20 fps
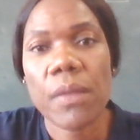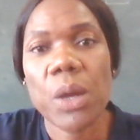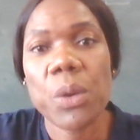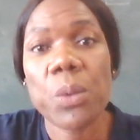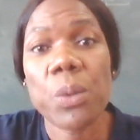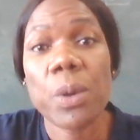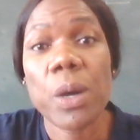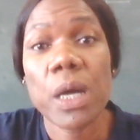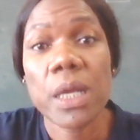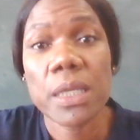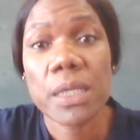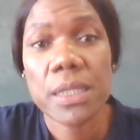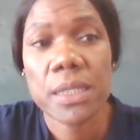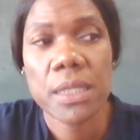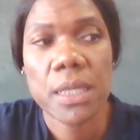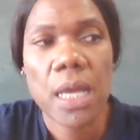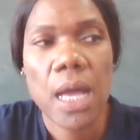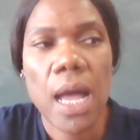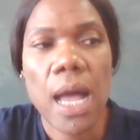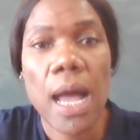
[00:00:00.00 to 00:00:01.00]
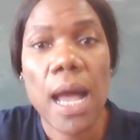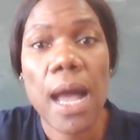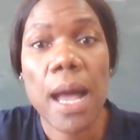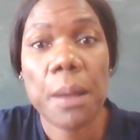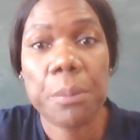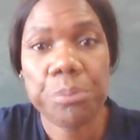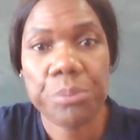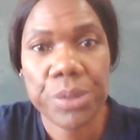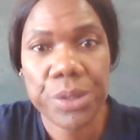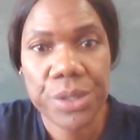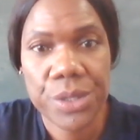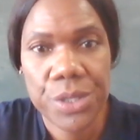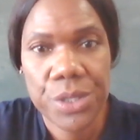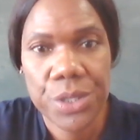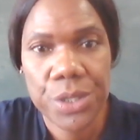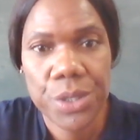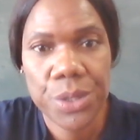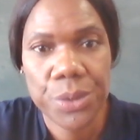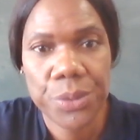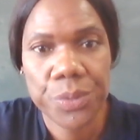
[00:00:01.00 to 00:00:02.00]
What
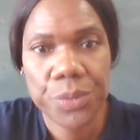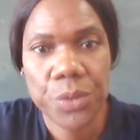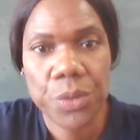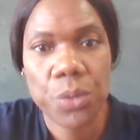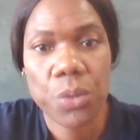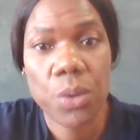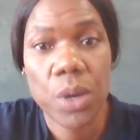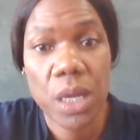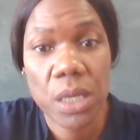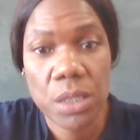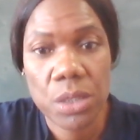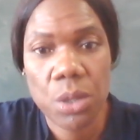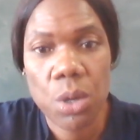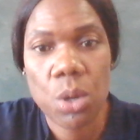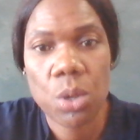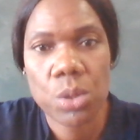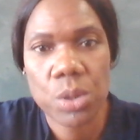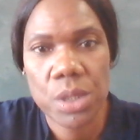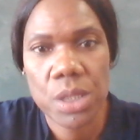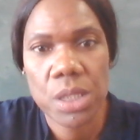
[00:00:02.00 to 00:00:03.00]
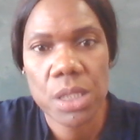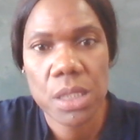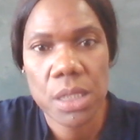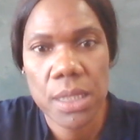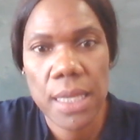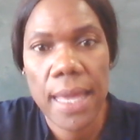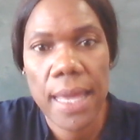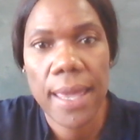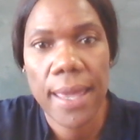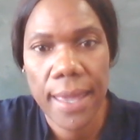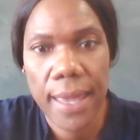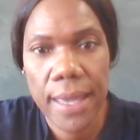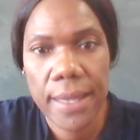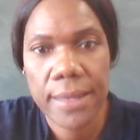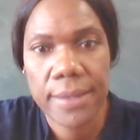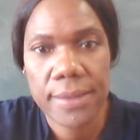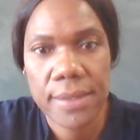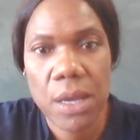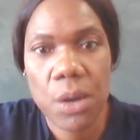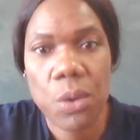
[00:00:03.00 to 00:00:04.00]
happens, what causes a
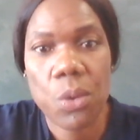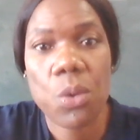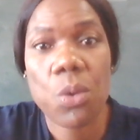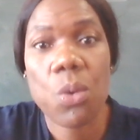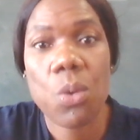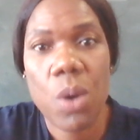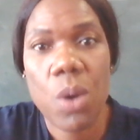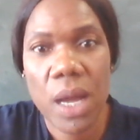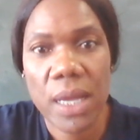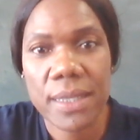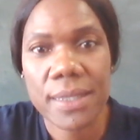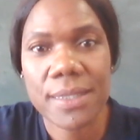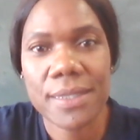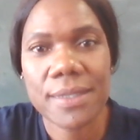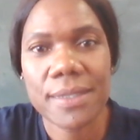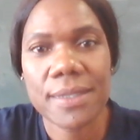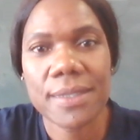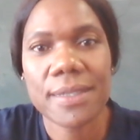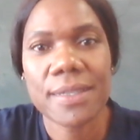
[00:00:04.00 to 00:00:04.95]
cancer, or what,